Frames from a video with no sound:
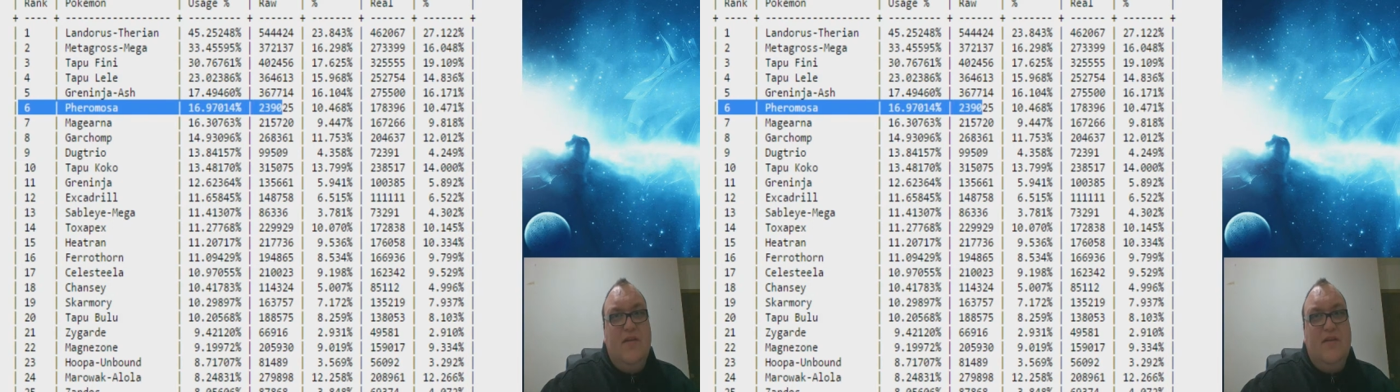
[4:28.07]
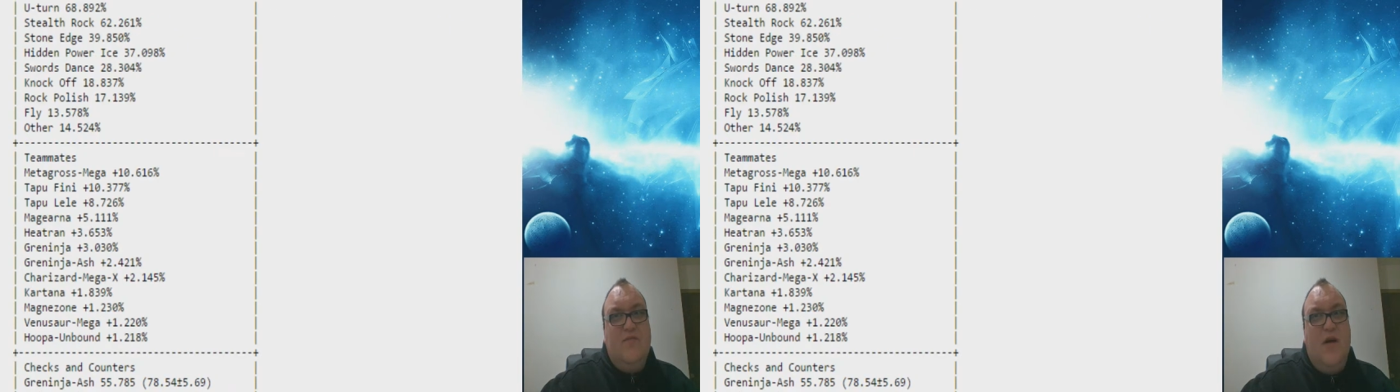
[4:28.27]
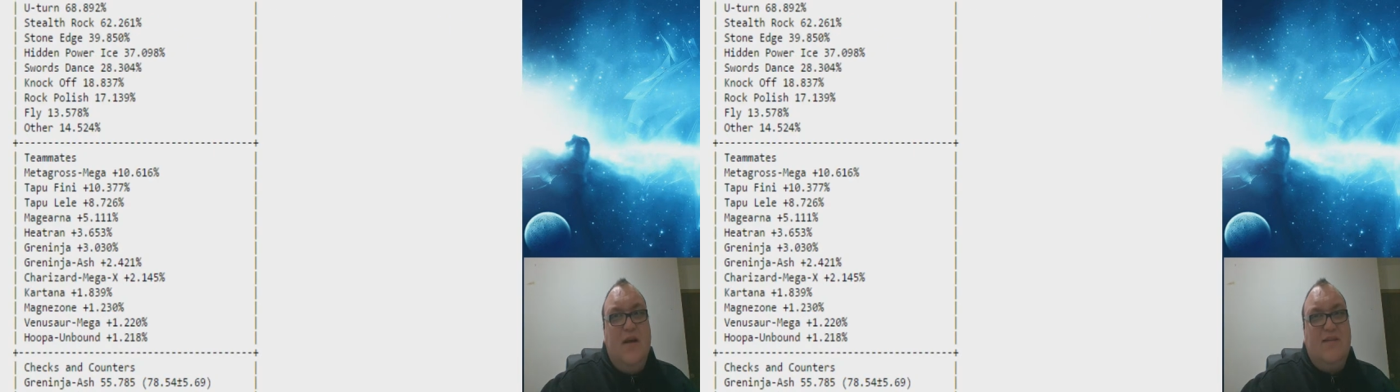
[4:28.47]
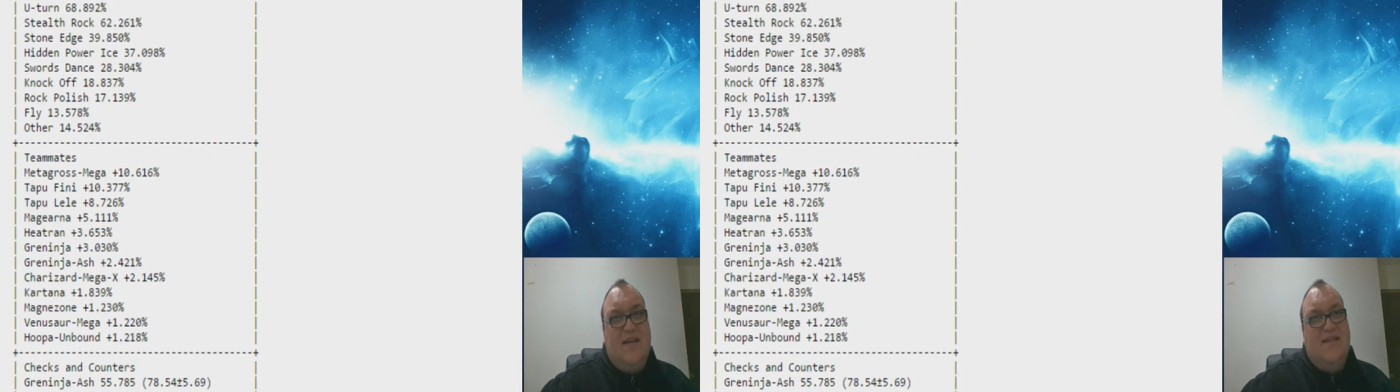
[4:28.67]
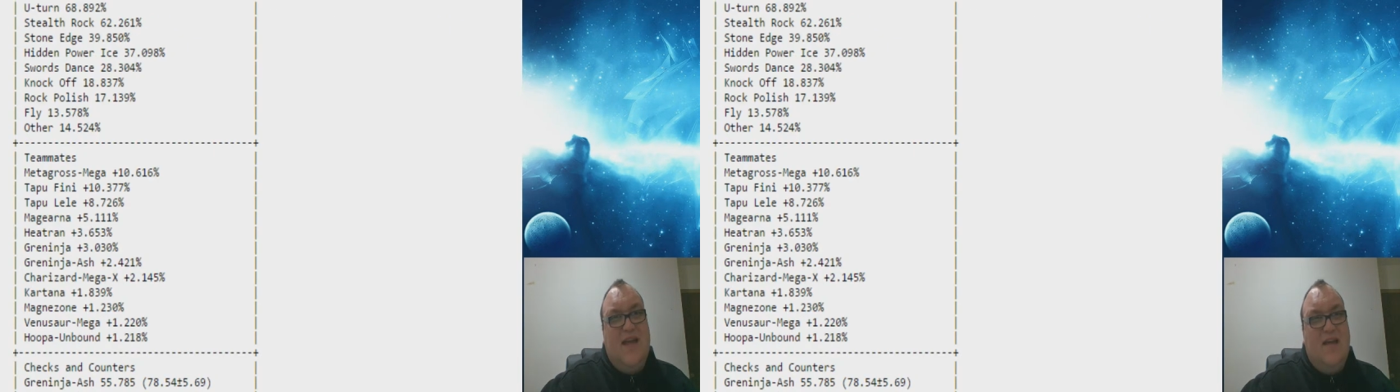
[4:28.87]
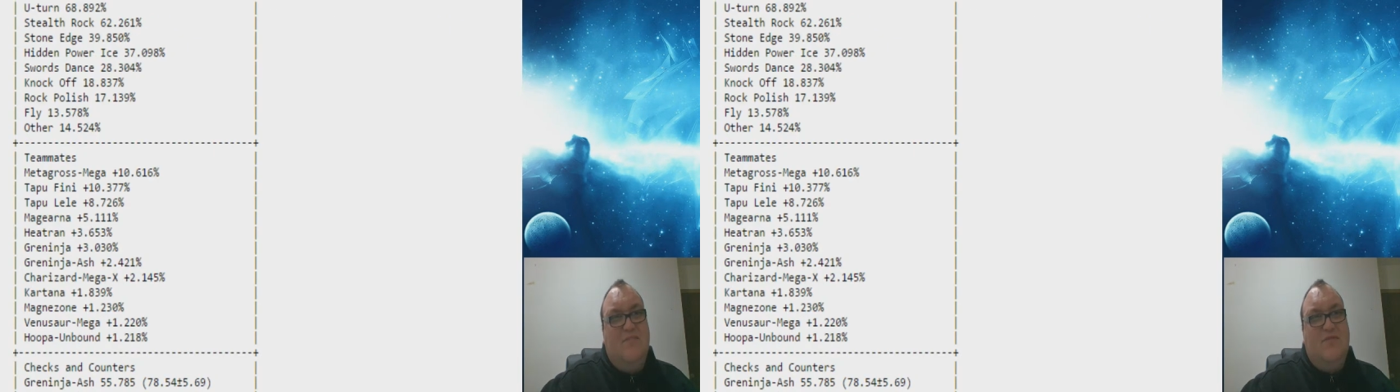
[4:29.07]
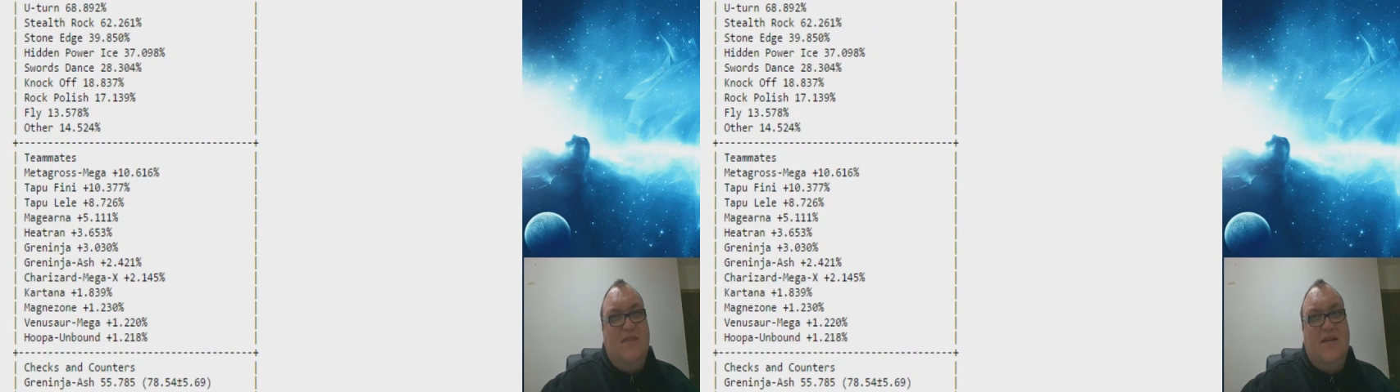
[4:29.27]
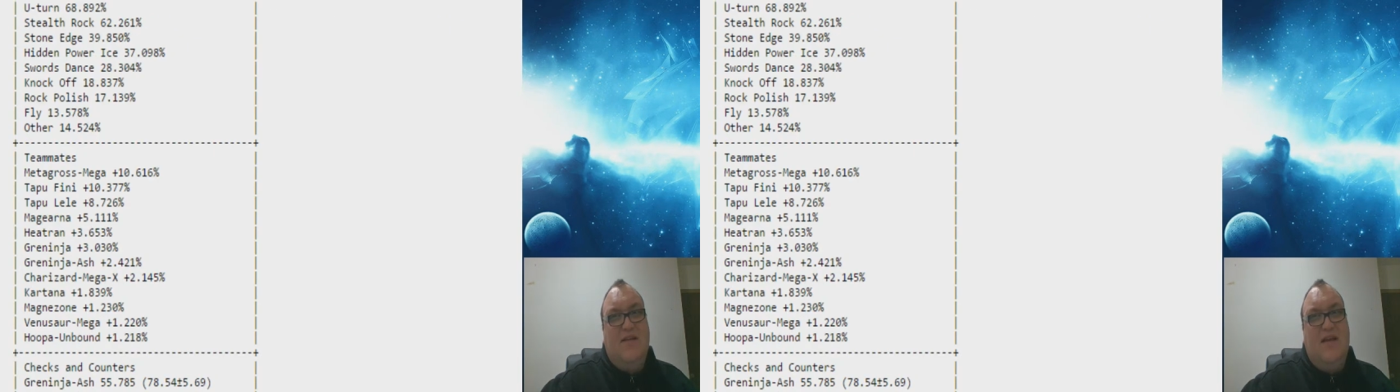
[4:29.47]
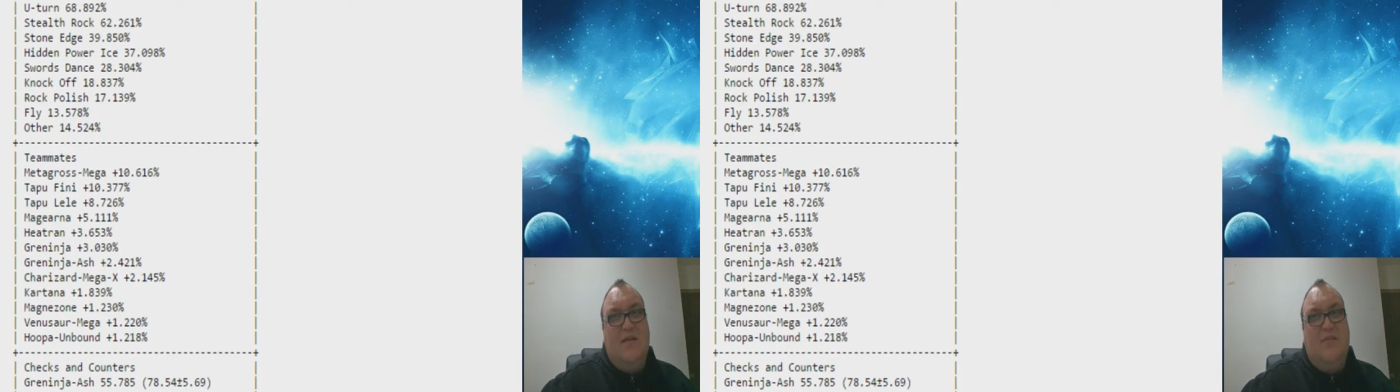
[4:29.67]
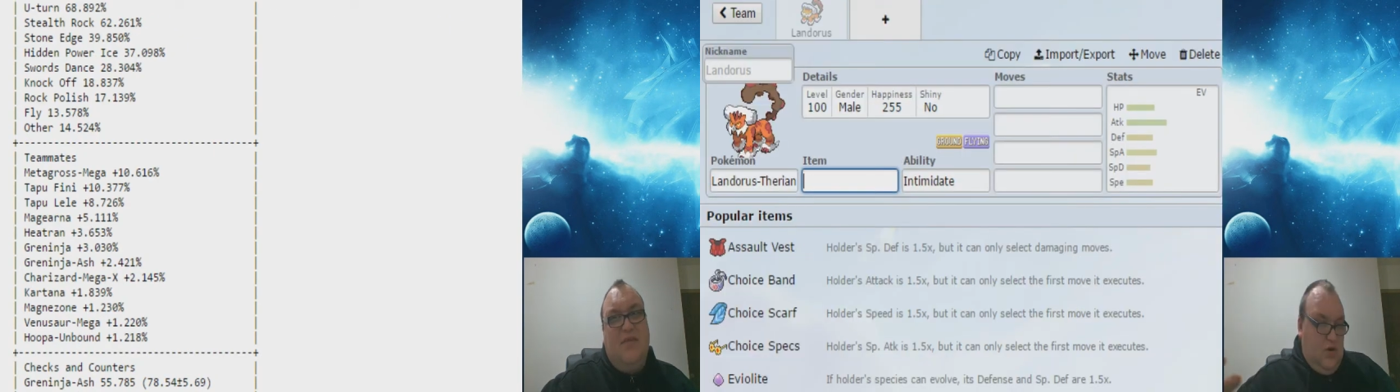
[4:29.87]
see why it's like a 10%
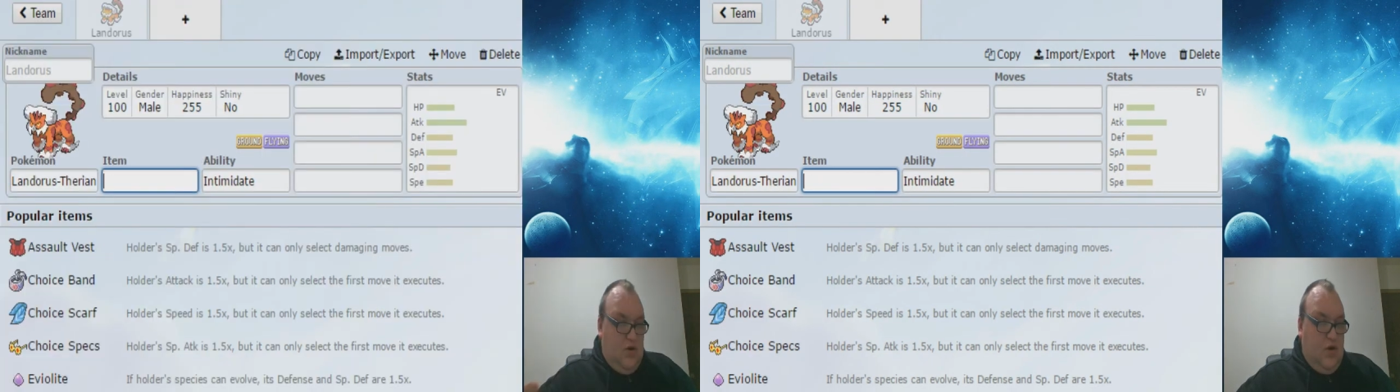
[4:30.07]
type thing.